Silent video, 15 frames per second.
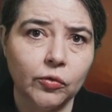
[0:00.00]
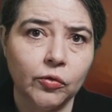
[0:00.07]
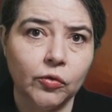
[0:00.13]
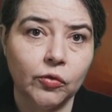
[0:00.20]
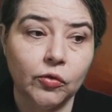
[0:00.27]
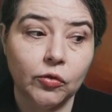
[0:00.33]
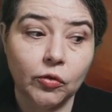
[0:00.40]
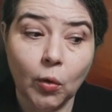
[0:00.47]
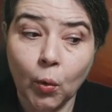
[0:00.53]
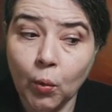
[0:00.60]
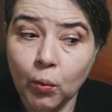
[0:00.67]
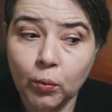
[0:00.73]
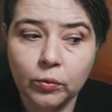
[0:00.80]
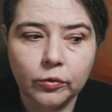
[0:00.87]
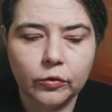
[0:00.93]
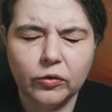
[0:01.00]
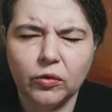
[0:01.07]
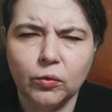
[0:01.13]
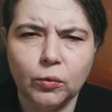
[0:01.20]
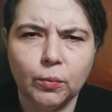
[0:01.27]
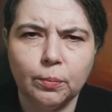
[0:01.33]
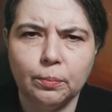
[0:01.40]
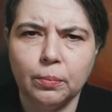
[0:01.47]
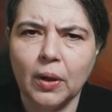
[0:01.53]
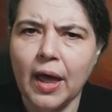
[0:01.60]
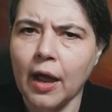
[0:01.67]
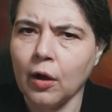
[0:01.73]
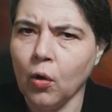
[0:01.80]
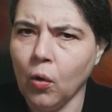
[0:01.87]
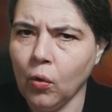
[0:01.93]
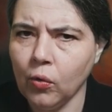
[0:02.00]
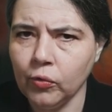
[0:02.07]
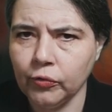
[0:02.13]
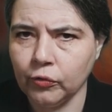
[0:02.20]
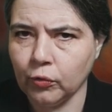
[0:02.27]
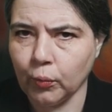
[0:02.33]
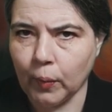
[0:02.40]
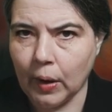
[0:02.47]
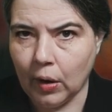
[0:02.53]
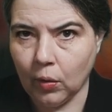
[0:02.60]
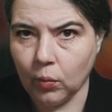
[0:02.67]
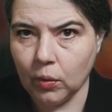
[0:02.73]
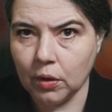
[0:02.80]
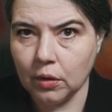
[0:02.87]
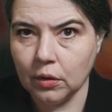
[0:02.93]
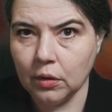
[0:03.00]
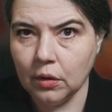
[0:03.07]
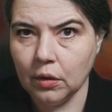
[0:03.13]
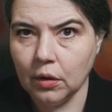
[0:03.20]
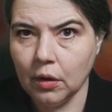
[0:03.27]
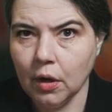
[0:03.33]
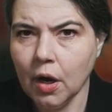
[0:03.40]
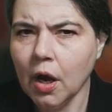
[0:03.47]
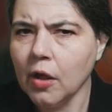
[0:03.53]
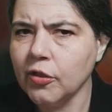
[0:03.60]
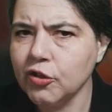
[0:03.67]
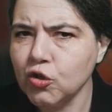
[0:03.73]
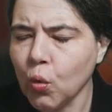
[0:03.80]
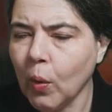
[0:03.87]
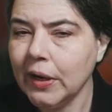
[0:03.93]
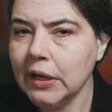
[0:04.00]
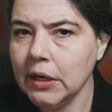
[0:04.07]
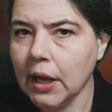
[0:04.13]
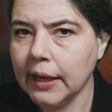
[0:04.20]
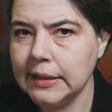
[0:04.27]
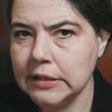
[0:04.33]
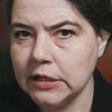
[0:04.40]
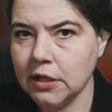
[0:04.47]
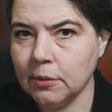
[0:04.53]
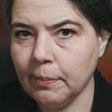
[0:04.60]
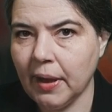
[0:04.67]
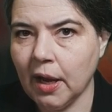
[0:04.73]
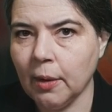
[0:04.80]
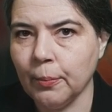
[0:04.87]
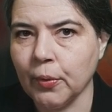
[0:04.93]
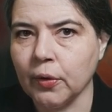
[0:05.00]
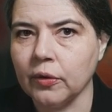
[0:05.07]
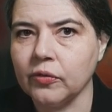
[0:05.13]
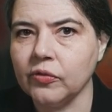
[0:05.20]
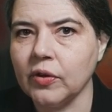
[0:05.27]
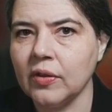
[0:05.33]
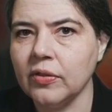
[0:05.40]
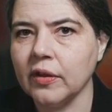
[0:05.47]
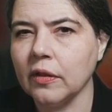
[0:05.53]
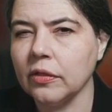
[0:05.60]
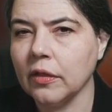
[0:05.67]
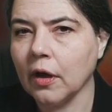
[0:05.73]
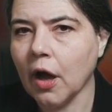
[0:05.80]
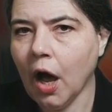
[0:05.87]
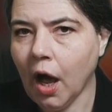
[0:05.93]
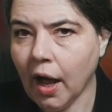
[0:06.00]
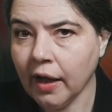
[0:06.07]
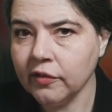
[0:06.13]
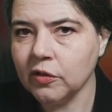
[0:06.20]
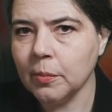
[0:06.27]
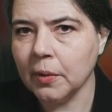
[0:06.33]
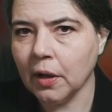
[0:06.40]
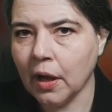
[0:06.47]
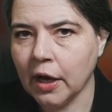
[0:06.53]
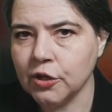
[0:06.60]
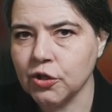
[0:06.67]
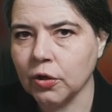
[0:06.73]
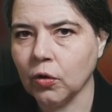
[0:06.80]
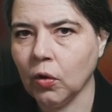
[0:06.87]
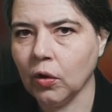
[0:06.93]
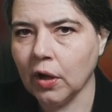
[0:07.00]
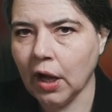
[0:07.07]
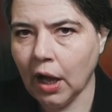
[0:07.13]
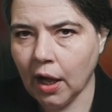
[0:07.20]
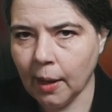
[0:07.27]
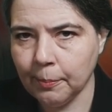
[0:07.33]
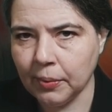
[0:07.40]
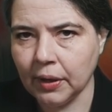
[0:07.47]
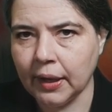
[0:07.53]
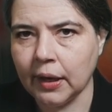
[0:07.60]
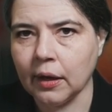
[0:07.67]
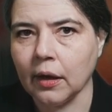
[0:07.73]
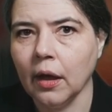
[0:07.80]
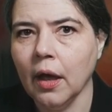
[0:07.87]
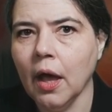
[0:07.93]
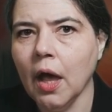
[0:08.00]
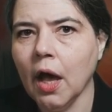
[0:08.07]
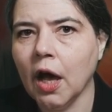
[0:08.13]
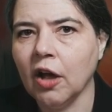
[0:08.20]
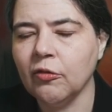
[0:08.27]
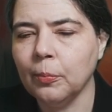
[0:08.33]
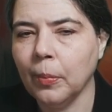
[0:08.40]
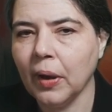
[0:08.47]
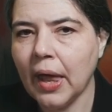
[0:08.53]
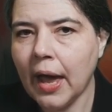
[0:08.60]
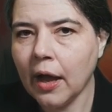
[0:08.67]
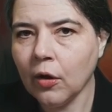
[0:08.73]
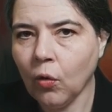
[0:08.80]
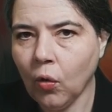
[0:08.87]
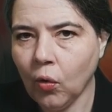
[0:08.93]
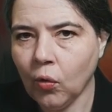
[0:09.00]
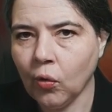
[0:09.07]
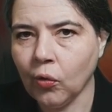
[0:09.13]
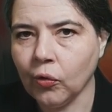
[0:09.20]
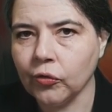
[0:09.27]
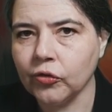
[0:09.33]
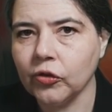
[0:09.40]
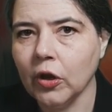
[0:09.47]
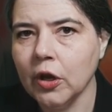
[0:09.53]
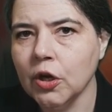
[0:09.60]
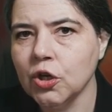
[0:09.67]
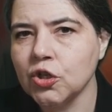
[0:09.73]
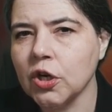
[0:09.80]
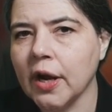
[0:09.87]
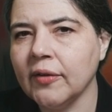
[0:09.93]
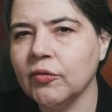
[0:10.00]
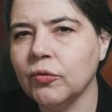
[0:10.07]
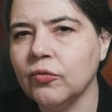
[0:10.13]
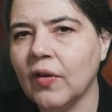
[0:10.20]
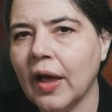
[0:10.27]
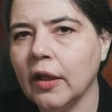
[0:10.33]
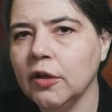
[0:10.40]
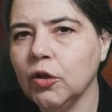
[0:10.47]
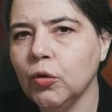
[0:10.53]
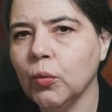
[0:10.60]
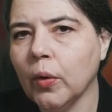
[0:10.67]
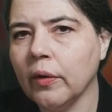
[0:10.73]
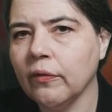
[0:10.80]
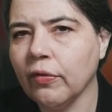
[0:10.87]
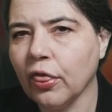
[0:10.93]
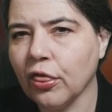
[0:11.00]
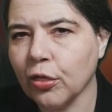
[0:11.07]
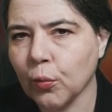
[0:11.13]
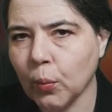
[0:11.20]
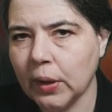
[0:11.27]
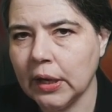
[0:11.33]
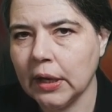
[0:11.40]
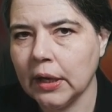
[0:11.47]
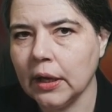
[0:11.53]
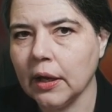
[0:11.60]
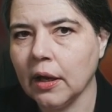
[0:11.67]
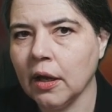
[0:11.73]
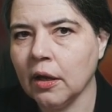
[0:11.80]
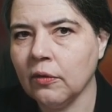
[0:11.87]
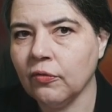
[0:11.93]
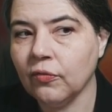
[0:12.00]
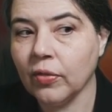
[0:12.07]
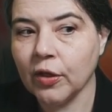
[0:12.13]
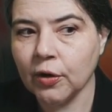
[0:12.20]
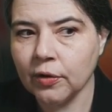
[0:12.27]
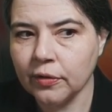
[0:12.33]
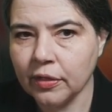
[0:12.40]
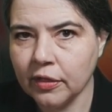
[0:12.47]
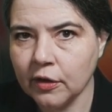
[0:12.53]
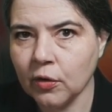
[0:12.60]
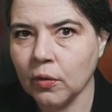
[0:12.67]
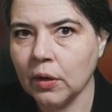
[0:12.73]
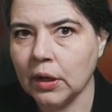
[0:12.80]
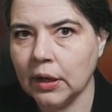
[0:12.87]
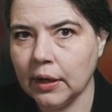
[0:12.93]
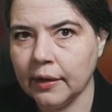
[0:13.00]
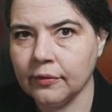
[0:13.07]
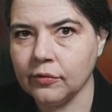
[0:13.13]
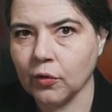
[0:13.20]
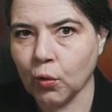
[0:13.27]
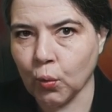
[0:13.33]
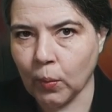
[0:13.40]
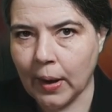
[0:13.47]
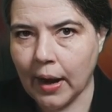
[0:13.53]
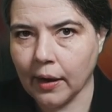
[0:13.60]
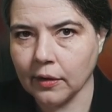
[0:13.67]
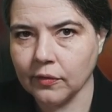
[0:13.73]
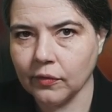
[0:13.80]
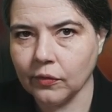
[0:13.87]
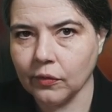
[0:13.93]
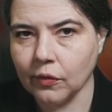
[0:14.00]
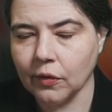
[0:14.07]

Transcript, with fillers: so do black holes grow. The 2019 paper said that the cosmological coupling of black holes should have a value of three if their theory is correct.